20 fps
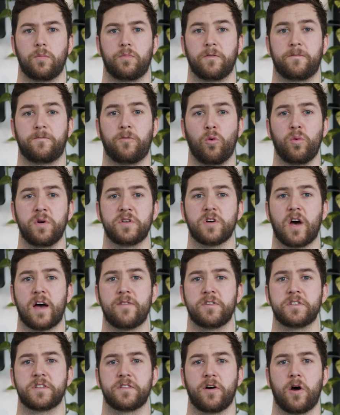Before we
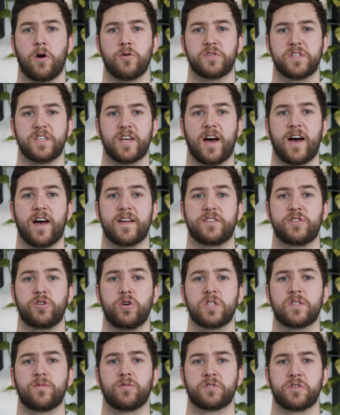dive into the OCR, it's
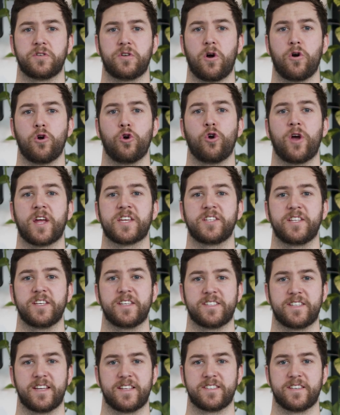useful to know who actually
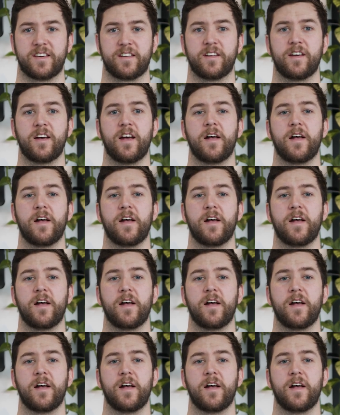sets it.